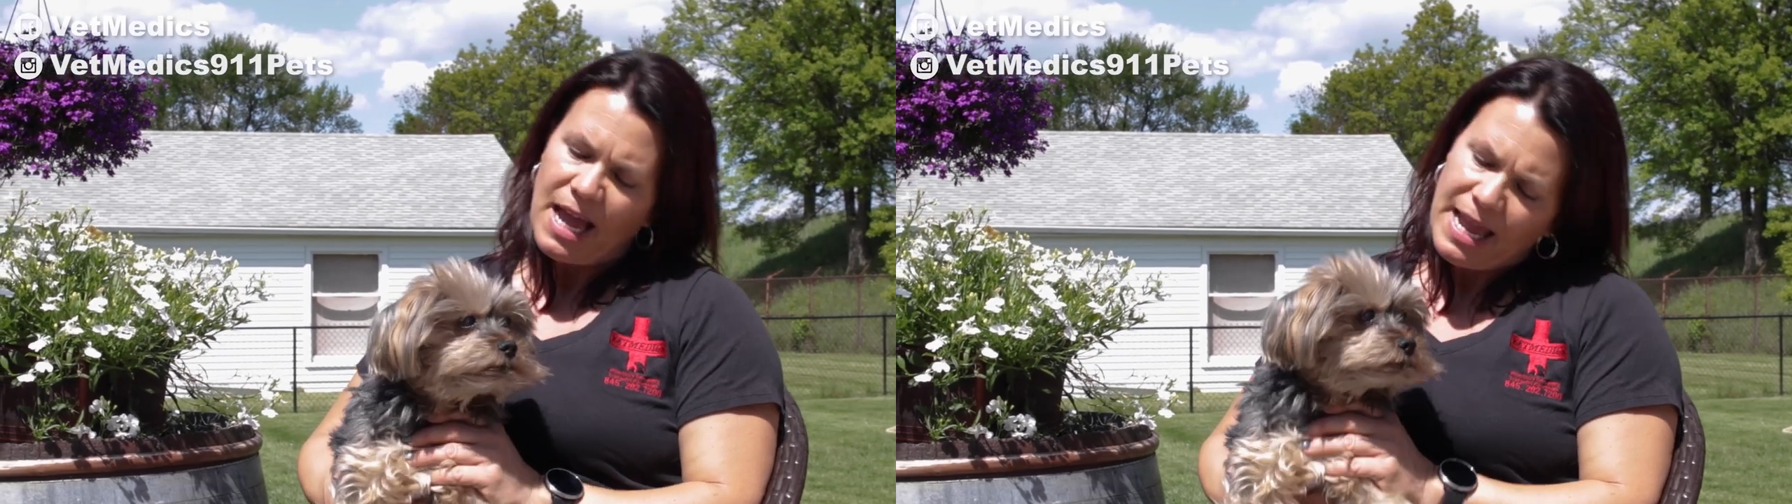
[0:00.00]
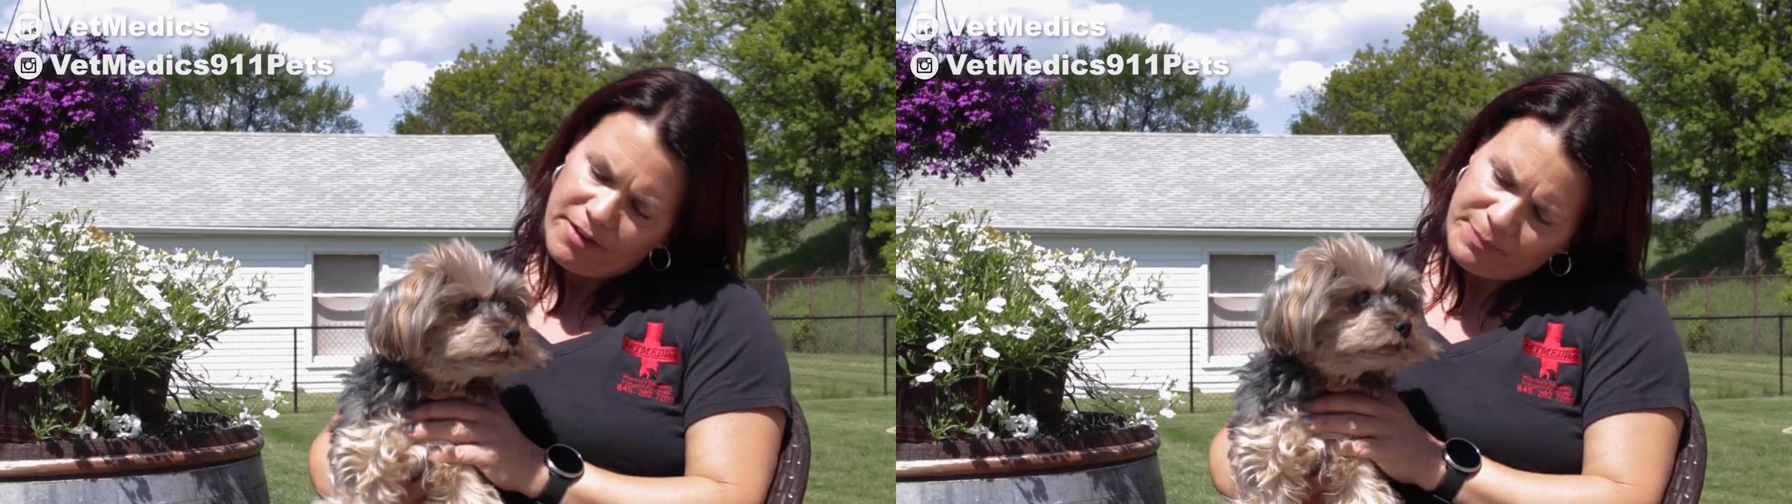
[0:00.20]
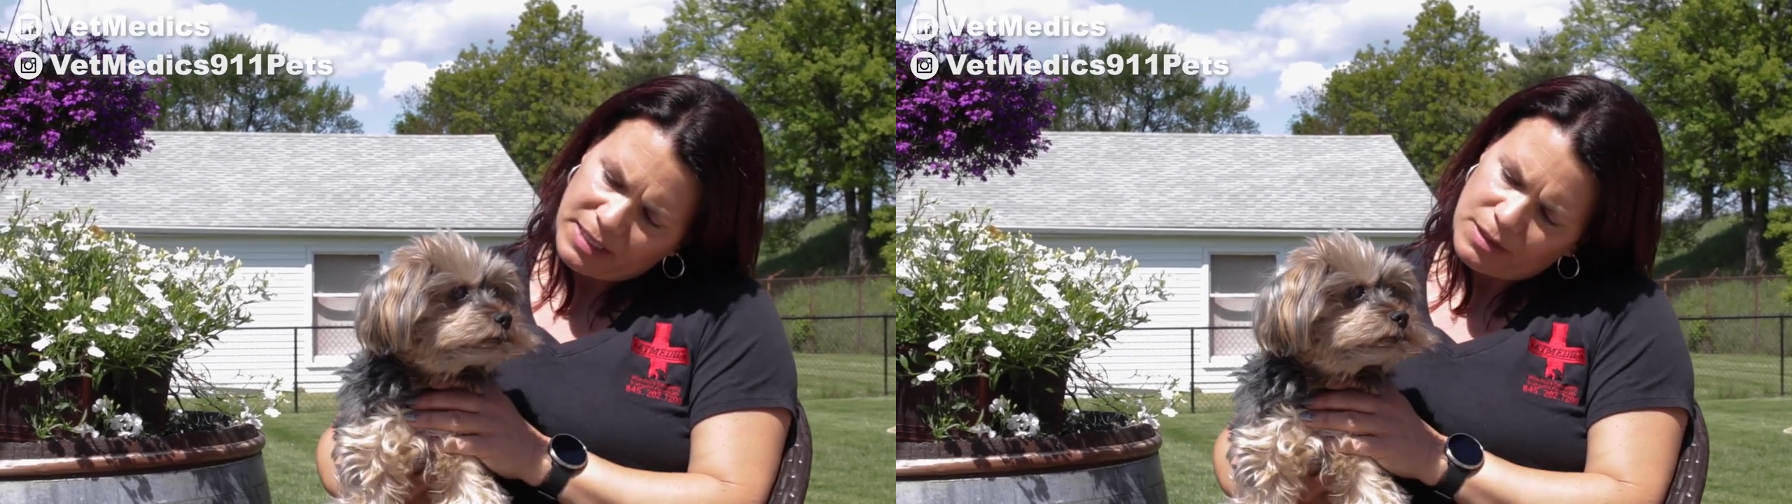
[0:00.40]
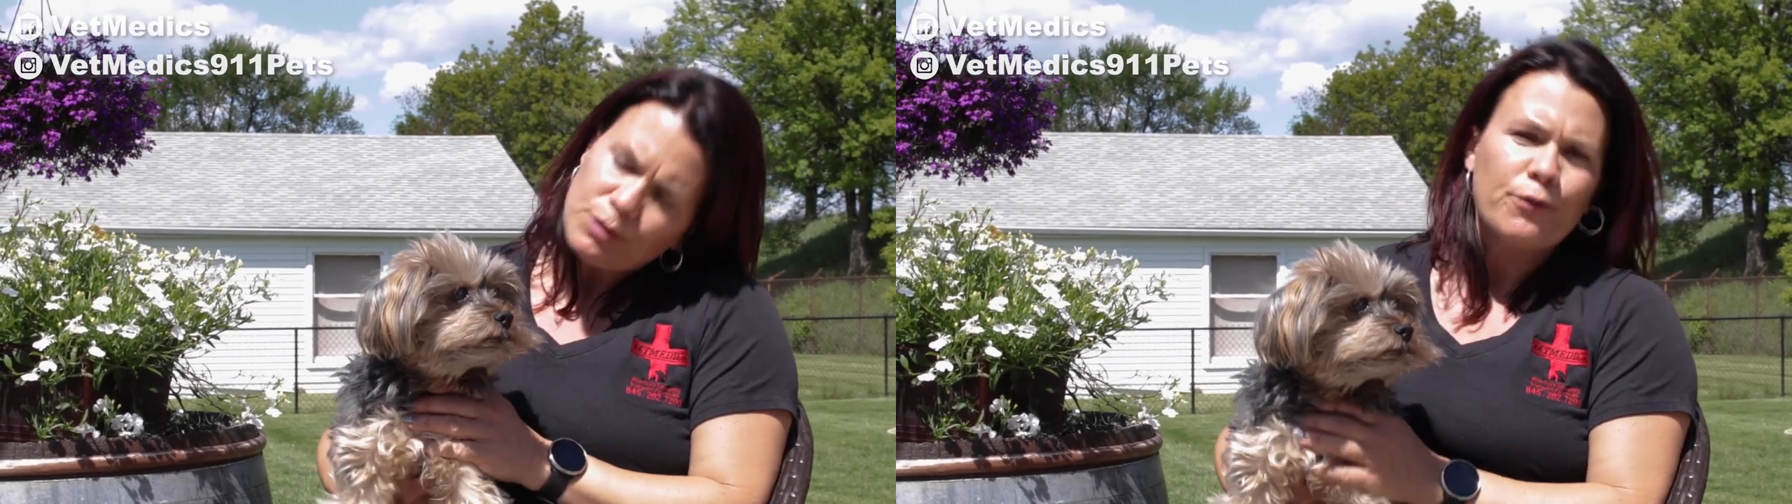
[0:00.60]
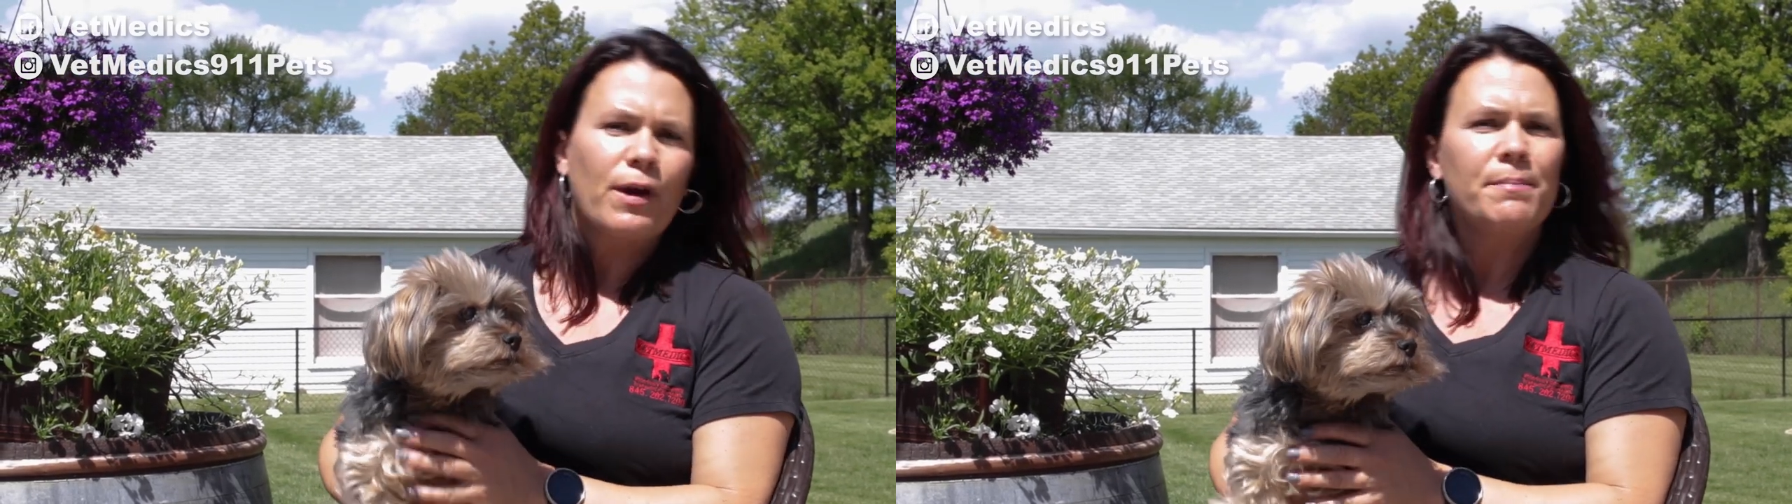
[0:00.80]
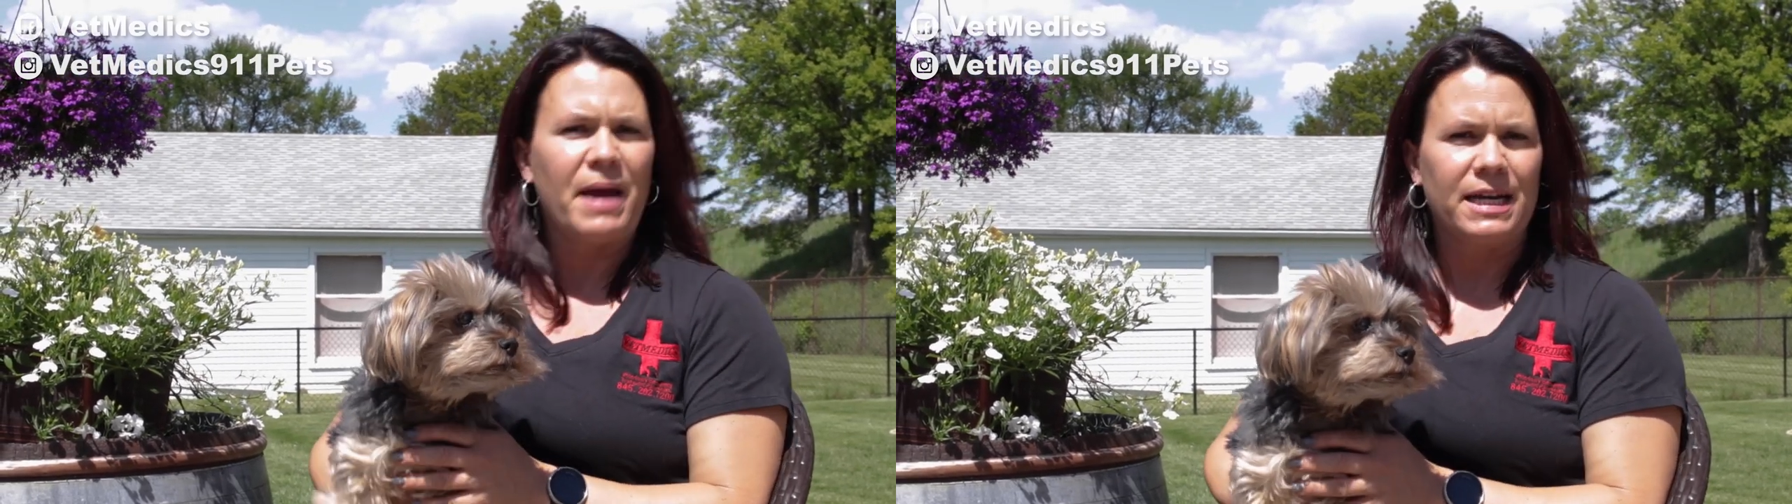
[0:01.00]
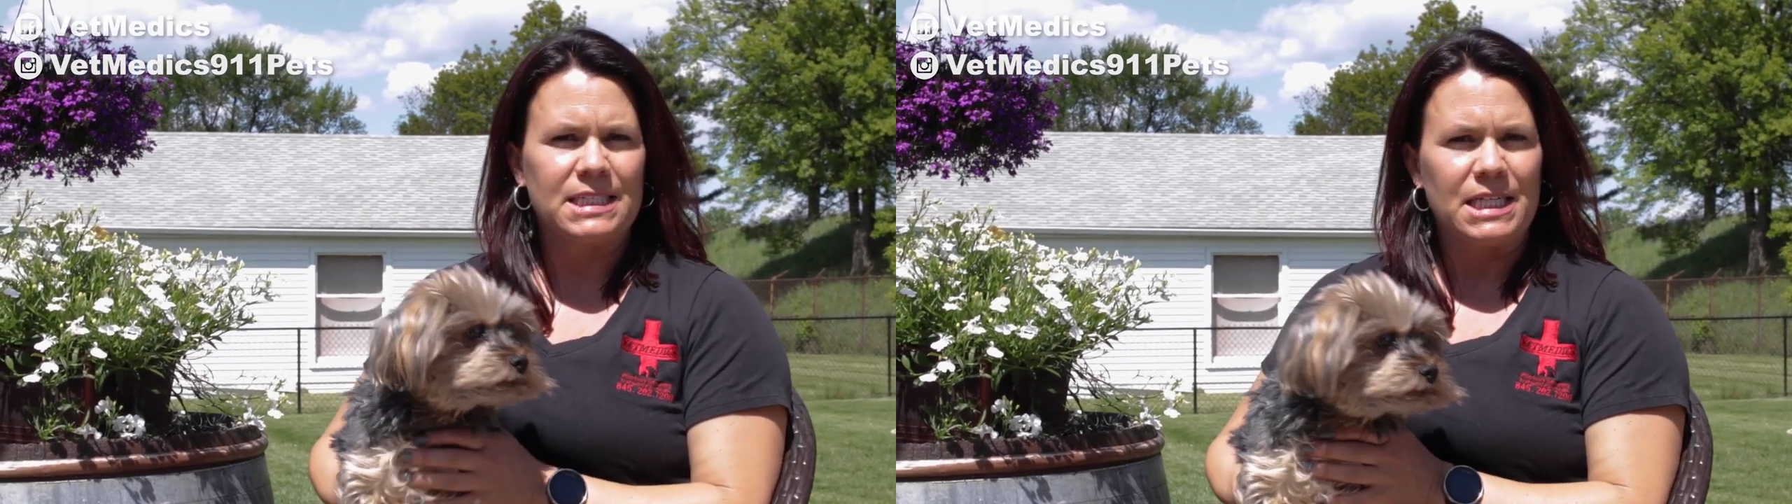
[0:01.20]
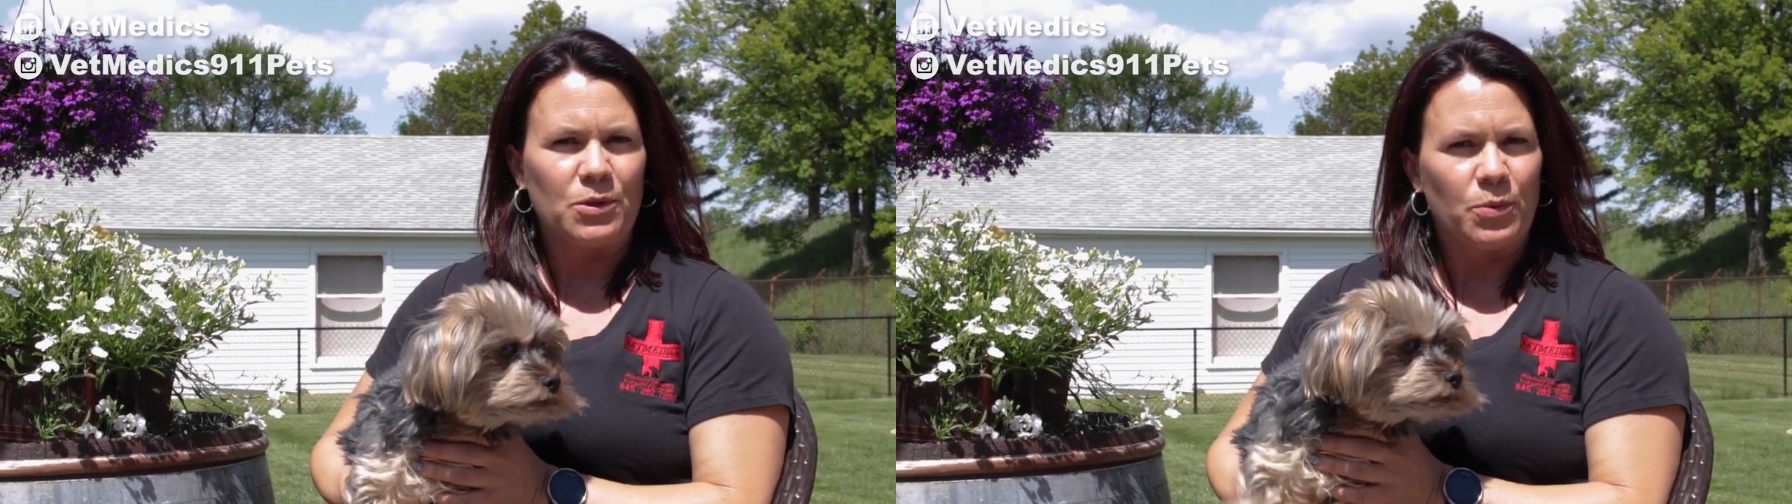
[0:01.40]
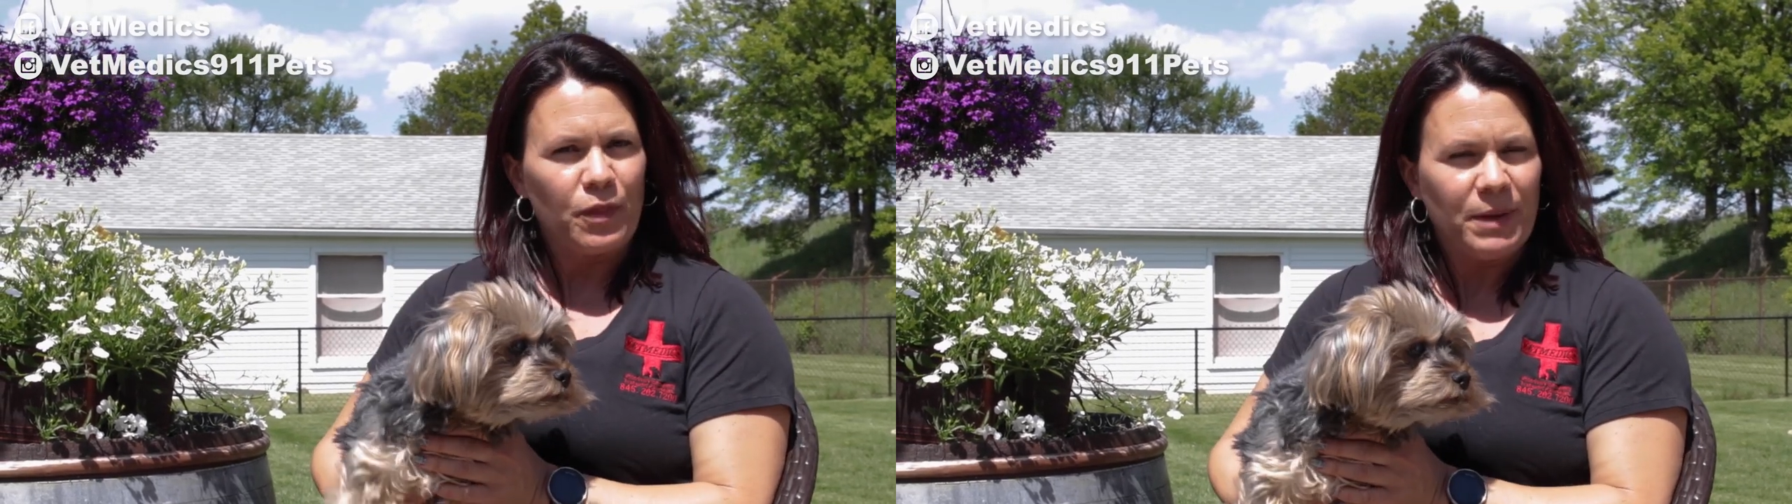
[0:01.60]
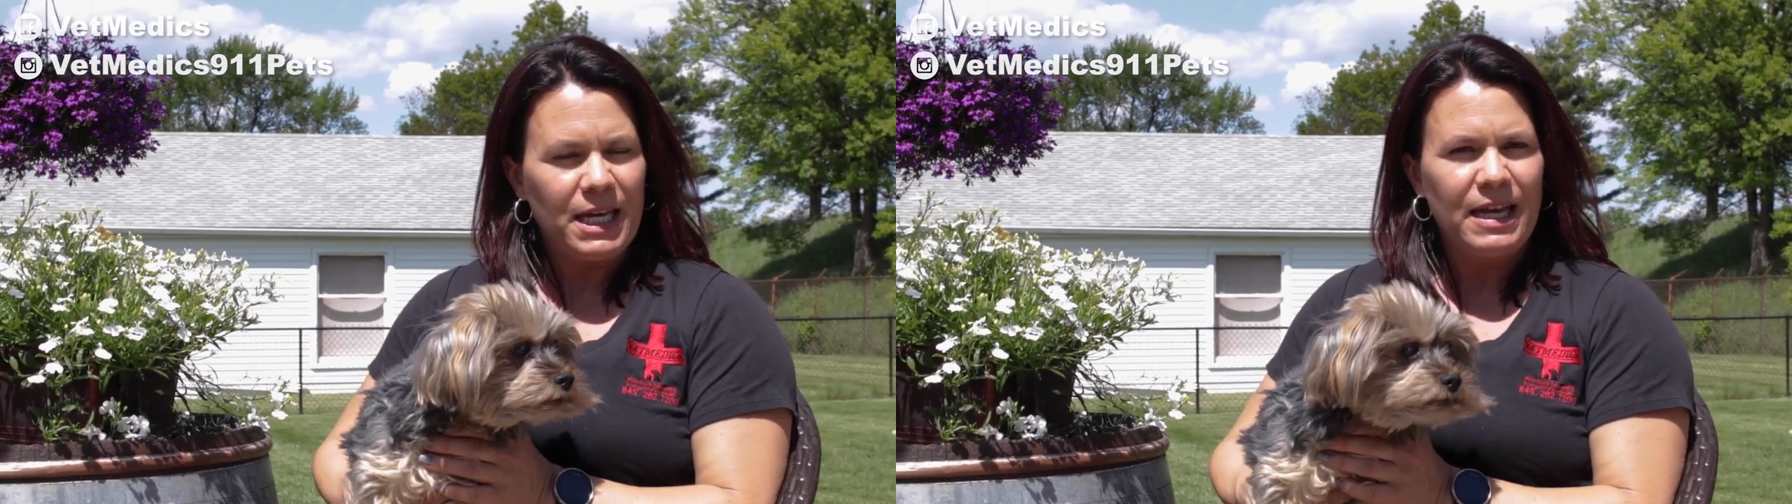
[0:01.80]
I have my little friend Max here
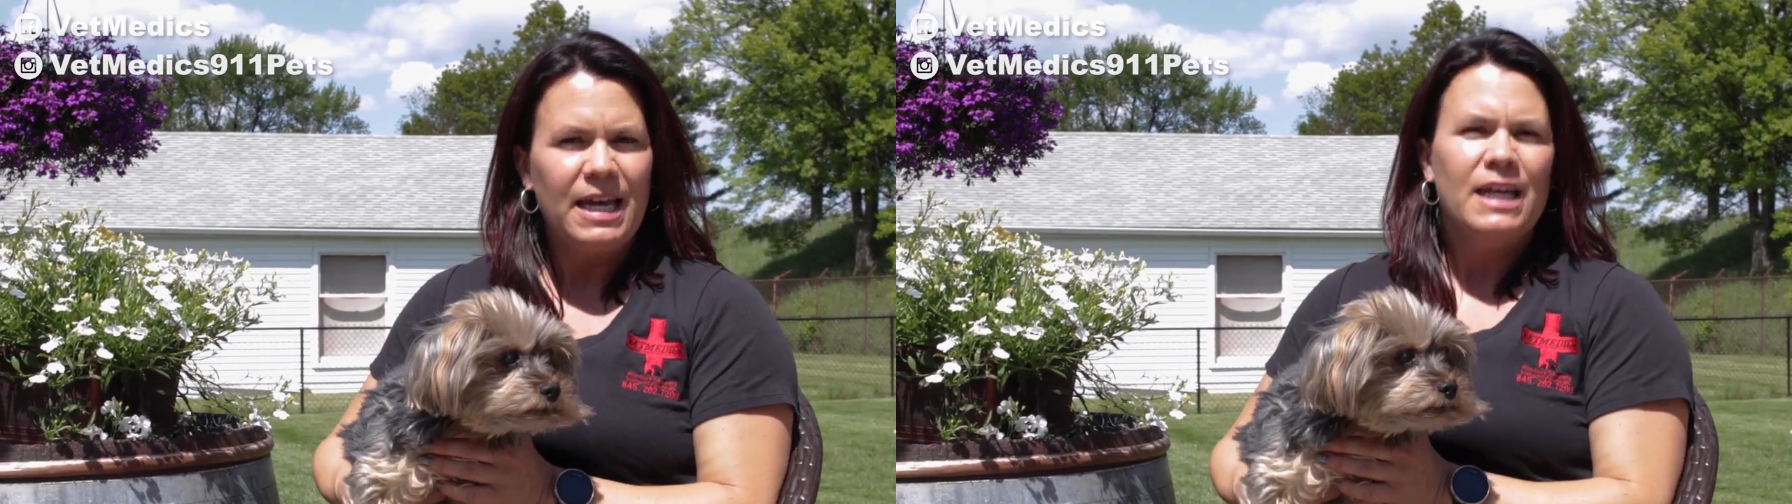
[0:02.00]
with me.